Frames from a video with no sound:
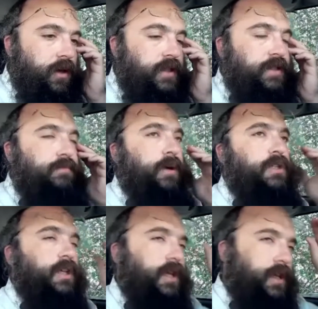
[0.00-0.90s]
it's
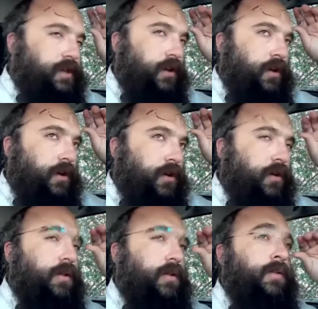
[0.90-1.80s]
much easier,
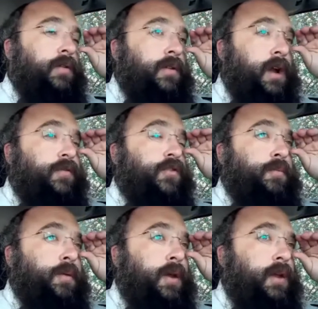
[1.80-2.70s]
God
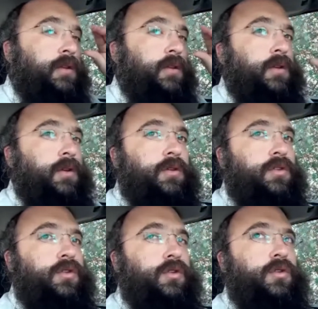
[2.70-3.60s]
forbid,
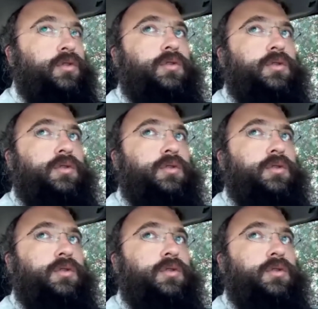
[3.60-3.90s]
to